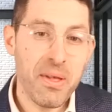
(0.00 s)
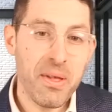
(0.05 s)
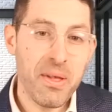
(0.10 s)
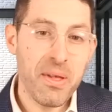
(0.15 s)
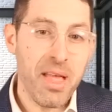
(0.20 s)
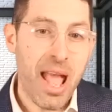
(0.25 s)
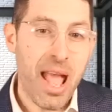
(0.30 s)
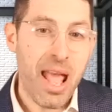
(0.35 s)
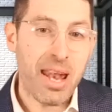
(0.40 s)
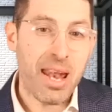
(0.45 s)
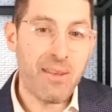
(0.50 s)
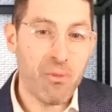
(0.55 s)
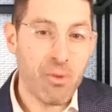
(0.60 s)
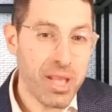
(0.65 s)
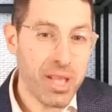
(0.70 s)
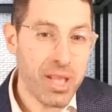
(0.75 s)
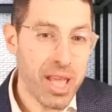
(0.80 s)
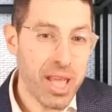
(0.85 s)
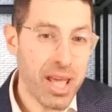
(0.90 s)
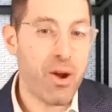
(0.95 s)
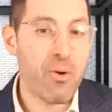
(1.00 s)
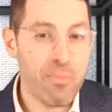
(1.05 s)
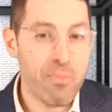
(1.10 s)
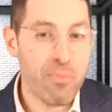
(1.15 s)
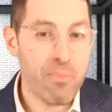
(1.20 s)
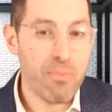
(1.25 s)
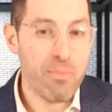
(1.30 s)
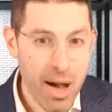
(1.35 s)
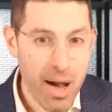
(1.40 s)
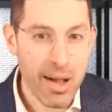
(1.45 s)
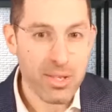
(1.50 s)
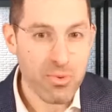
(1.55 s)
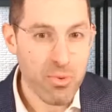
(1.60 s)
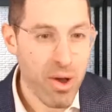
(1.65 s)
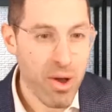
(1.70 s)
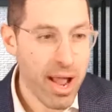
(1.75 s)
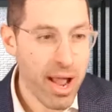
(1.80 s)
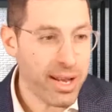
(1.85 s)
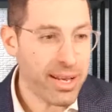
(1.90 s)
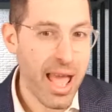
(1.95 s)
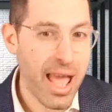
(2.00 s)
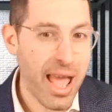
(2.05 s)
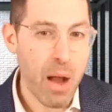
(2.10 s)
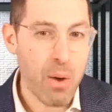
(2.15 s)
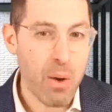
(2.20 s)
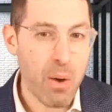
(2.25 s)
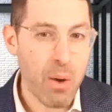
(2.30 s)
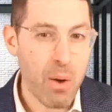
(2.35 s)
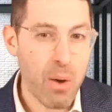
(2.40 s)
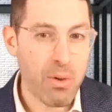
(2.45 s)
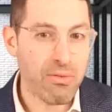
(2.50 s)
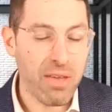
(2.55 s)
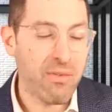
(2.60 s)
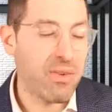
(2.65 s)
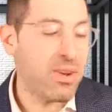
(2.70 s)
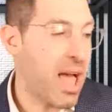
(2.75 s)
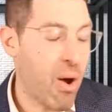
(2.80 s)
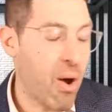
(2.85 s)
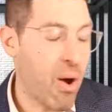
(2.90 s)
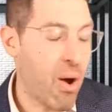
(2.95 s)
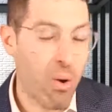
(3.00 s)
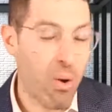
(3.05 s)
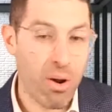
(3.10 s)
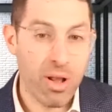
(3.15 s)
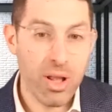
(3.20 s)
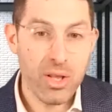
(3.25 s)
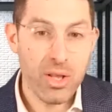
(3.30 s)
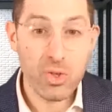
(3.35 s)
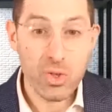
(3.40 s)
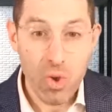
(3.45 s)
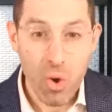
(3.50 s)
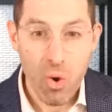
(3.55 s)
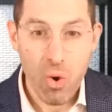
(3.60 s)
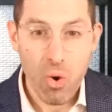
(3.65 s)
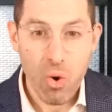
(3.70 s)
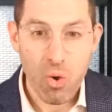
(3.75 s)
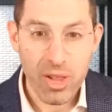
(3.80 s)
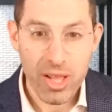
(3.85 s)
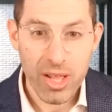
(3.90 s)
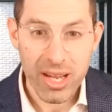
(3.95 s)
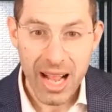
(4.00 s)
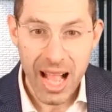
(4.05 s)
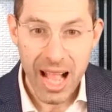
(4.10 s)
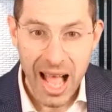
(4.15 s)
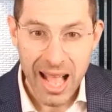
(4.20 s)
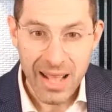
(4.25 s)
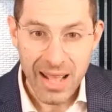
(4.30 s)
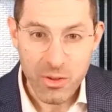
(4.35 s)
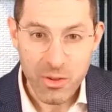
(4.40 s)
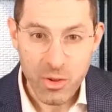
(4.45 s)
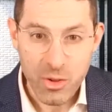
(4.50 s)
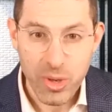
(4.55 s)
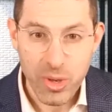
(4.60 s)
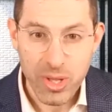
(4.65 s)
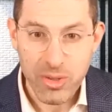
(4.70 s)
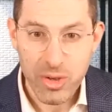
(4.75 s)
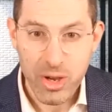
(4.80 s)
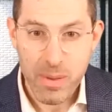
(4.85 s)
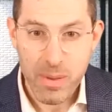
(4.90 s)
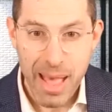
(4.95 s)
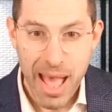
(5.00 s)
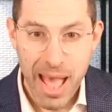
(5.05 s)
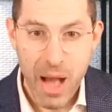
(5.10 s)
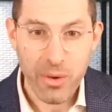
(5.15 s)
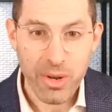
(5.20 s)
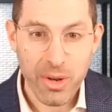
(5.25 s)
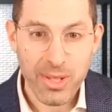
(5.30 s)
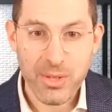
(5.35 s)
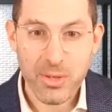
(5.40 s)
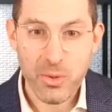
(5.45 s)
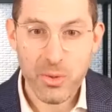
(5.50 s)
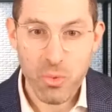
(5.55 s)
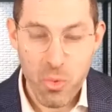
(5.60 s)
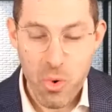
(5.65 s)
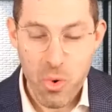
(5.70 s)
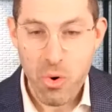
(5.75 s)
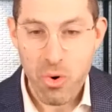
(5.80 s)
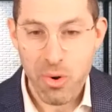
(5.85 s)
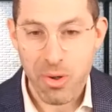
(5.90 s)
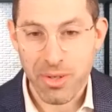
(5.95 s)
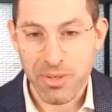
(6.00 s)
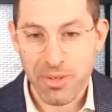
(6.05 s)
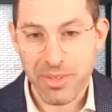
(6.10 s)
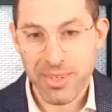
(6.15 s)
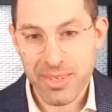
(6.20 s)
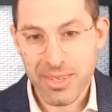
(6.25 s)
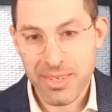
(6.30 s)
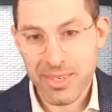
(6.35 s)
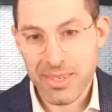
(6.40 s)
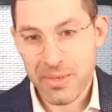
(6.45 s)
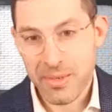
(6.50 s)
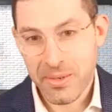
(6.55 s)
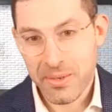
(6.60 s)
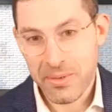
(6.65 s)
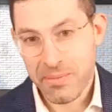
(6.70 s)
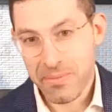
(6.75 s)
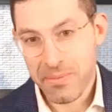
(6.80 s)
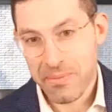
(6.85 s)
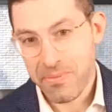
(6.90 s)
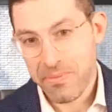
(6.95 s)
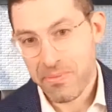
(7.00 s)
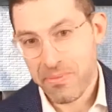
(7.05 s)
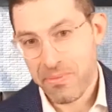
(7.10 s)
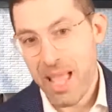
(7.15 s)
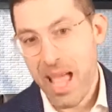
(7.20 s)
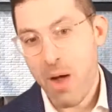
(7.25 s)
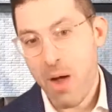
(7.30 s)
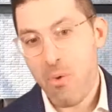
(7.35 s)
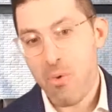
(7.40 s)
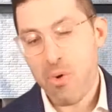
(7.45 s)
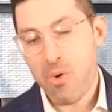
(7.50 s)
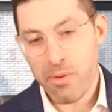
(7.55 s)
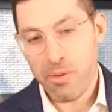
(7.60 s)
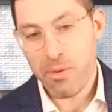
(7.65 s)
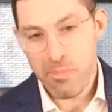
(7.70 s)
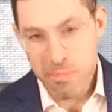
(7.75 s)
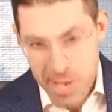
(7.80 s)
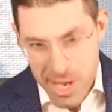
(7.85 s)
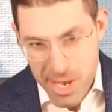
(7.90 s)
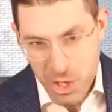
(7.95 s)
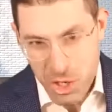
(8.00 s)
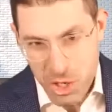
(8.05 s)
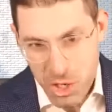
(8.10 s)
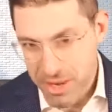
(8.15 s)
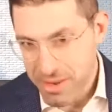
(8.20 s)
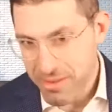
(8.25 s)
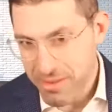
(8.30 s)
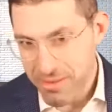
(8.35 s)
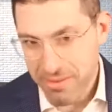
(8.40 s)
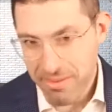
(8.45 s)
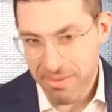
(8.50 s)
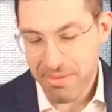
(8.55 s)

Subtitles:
And if we get our minds right, now we've given our soul a conduit to come out into the world. Now we're on mission.